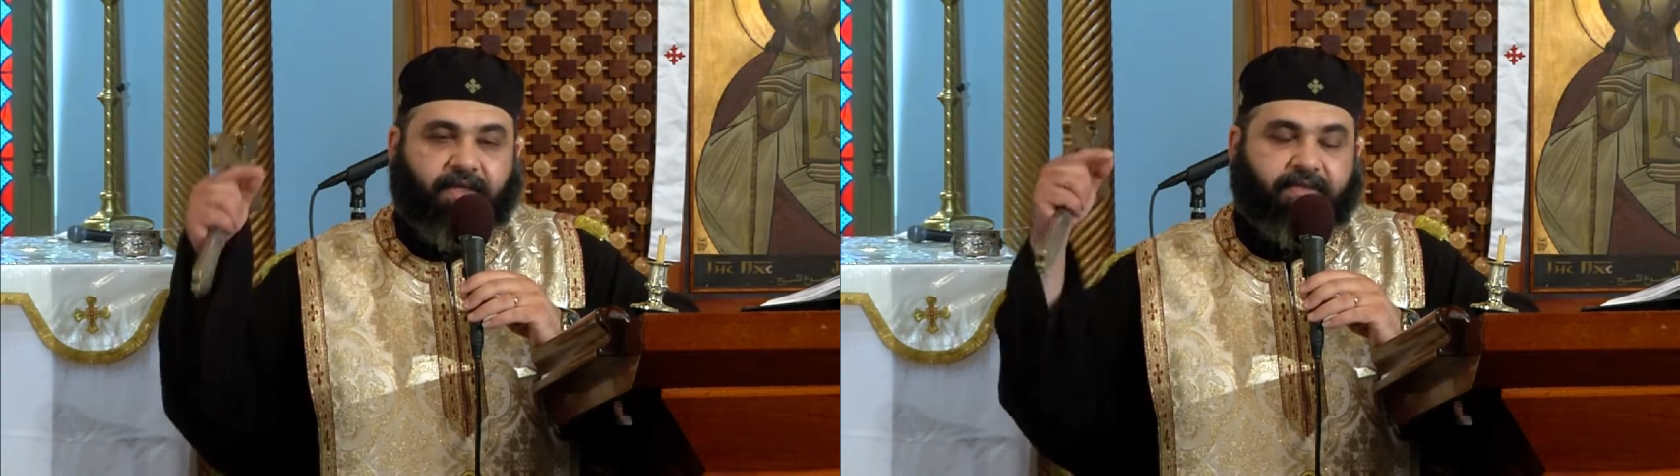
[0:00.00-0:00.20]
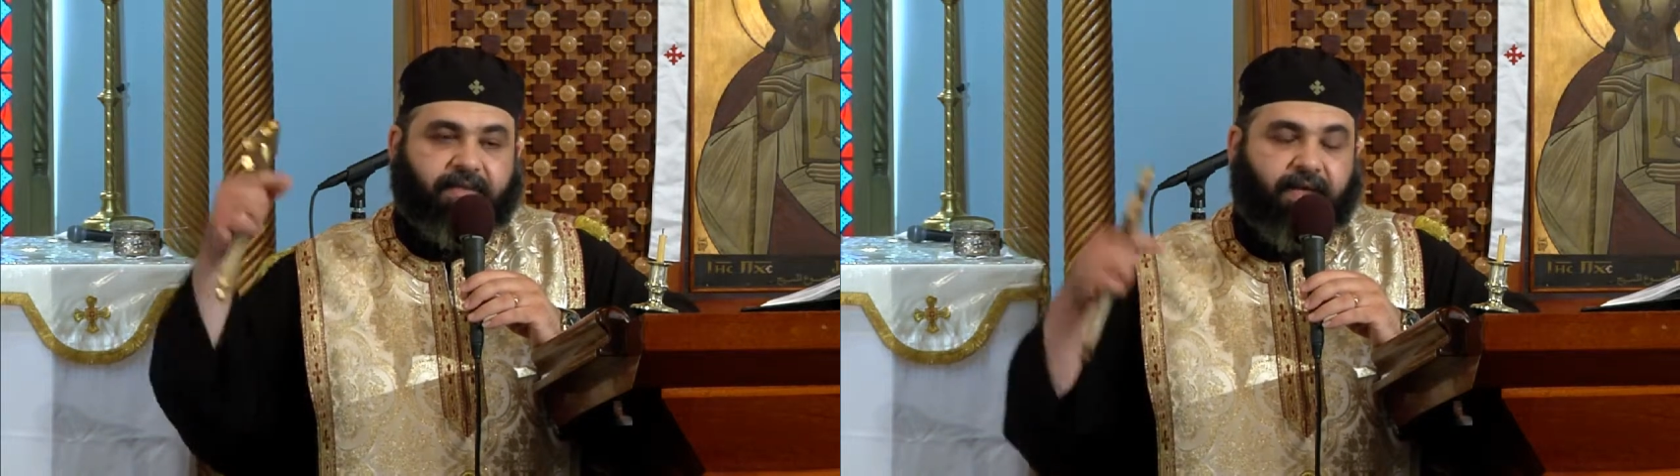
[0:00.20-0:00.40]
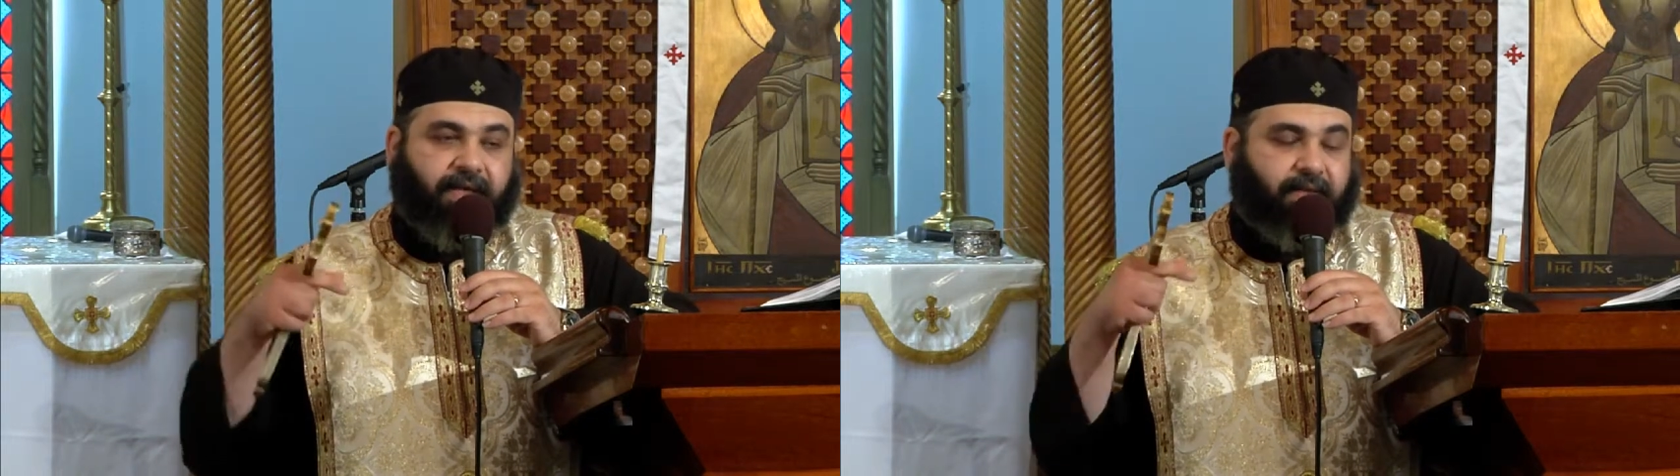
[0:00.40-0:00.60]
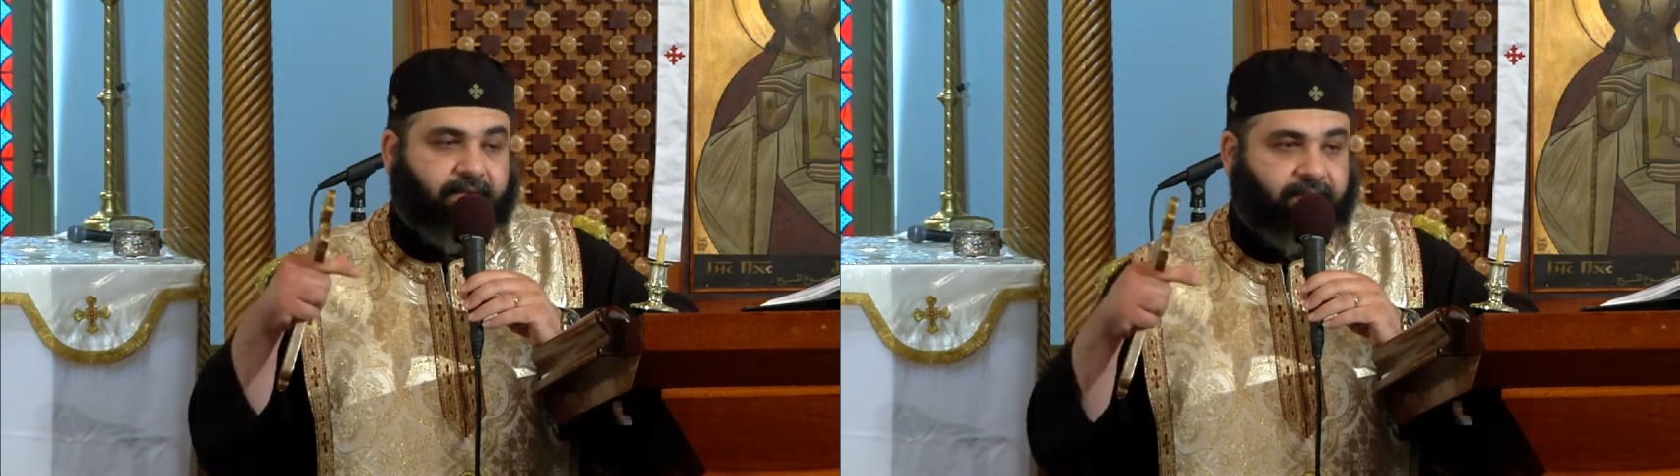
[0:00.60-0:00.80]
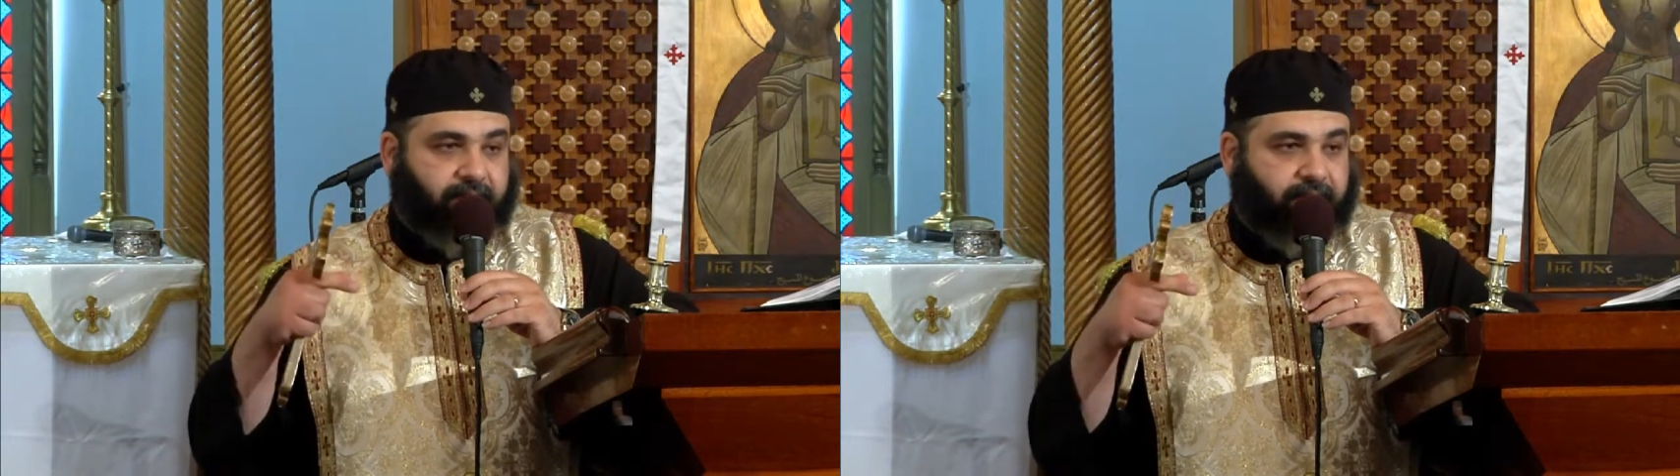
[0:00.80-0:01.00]
inside
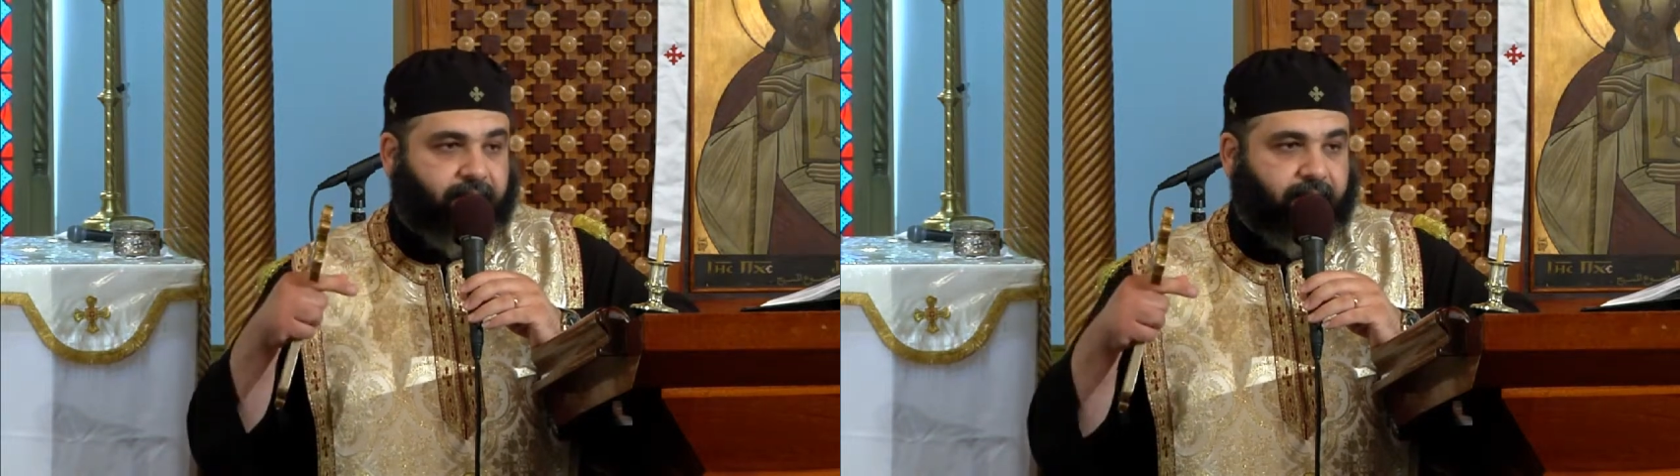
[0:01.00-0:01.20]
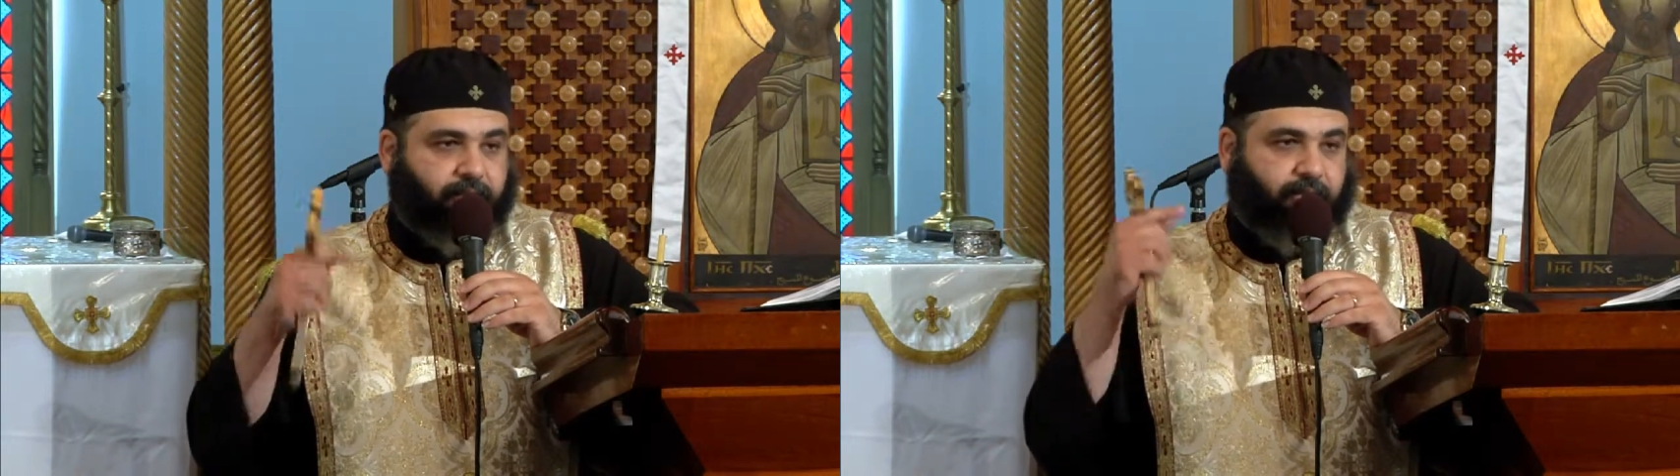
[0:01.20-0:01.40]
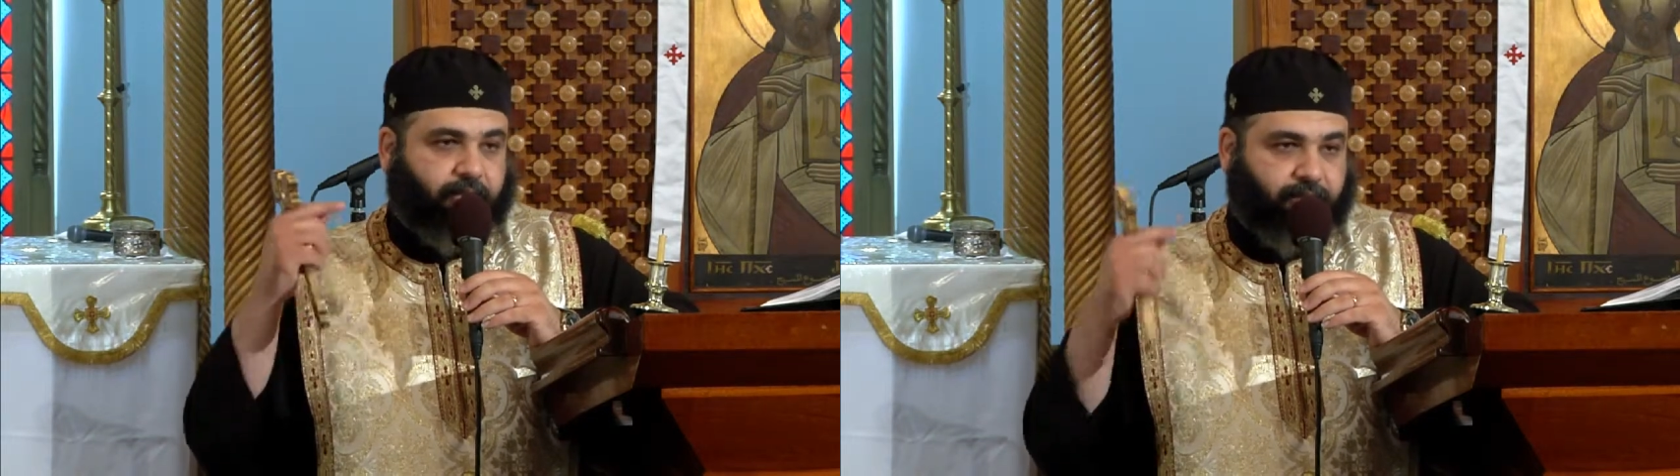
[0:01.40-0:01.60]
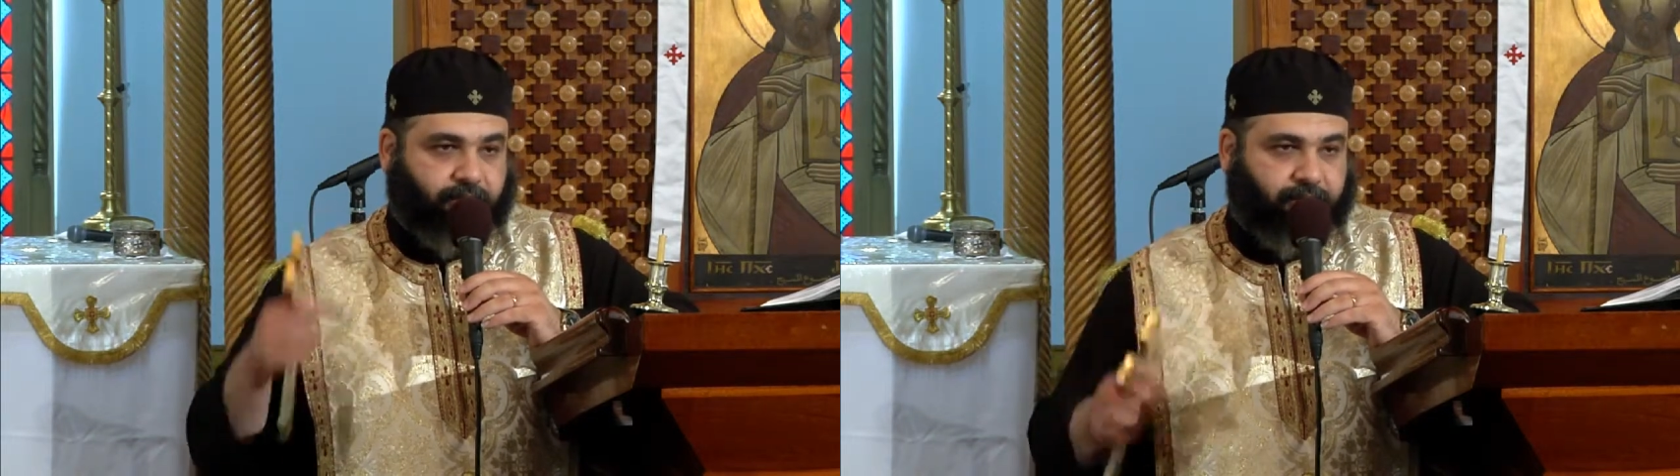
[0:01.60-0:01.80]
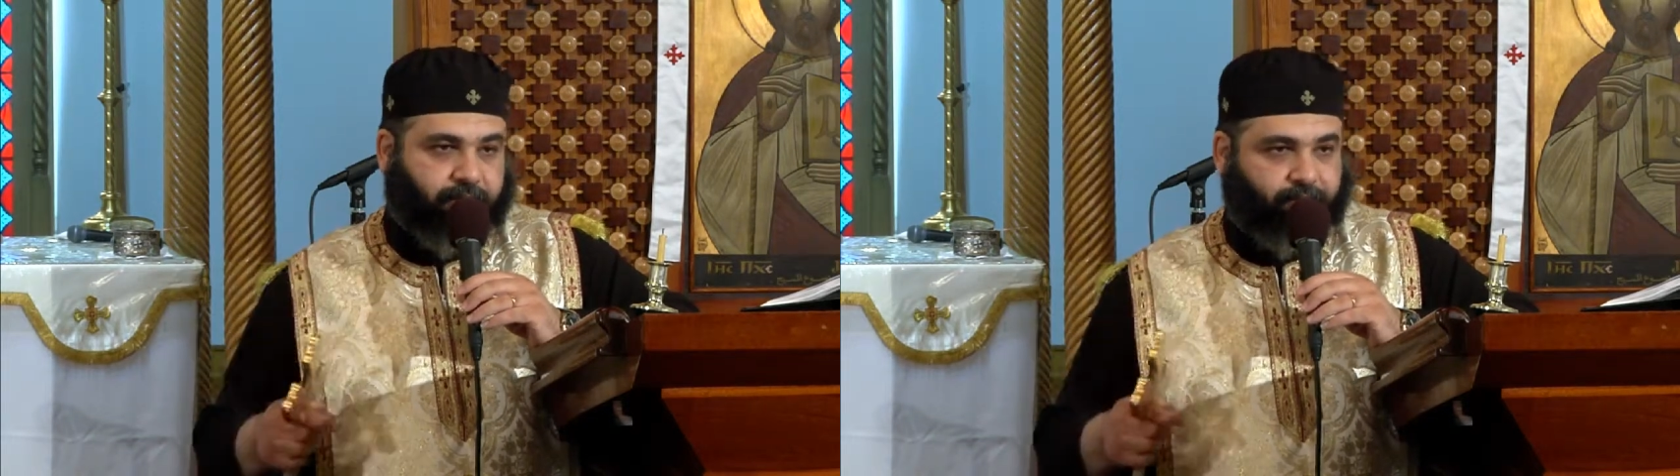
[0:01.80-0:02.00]
the church.